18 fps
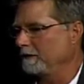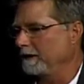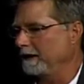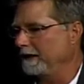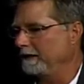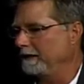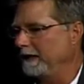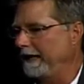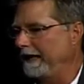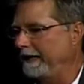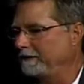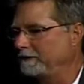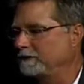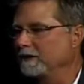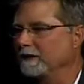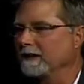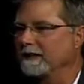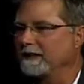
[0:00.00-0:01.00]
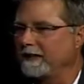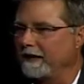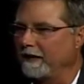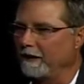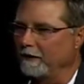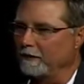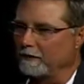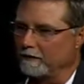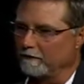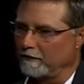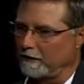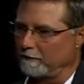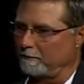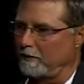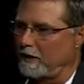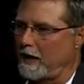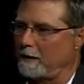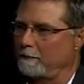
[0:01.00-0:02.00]
it adds to the character of our
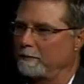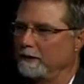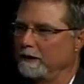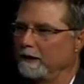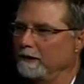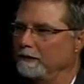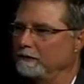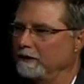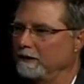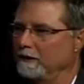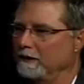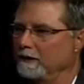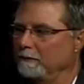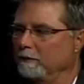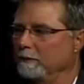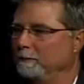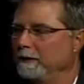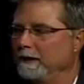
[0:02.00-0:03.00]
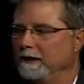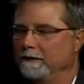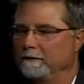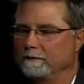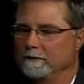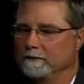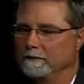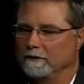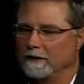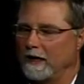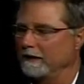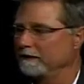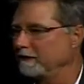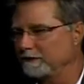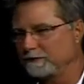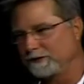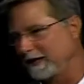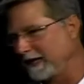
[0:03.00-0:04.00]
properties, and it would be not
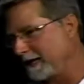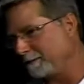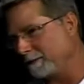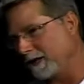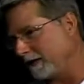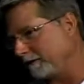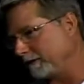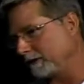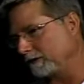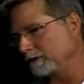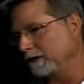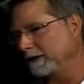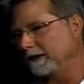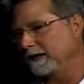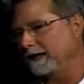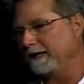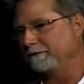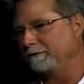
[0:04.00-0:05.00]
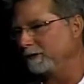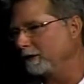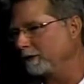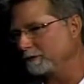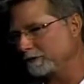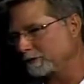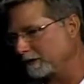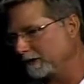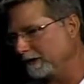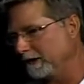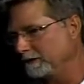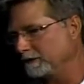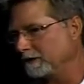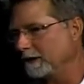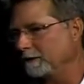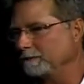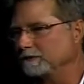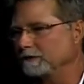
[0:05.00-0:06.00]
the same, obviously, to have no trees,
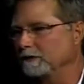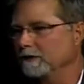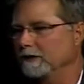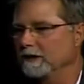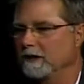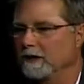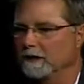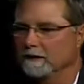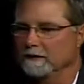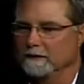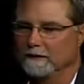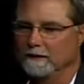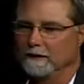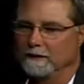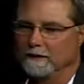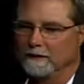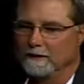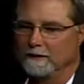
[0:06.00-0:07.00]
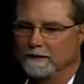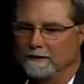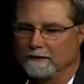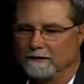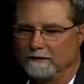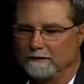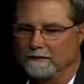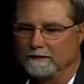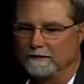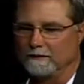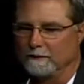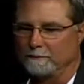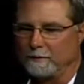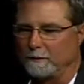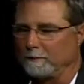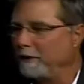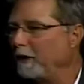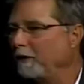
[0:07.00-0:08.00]
and I'm certainly not a
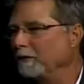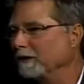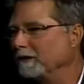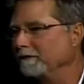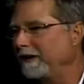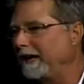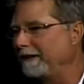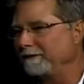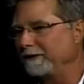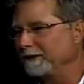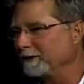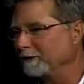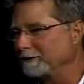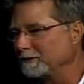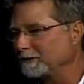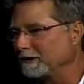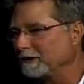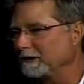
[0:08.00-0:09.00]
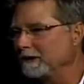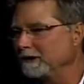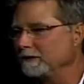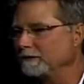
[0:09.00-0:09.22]
proponent of having no trees.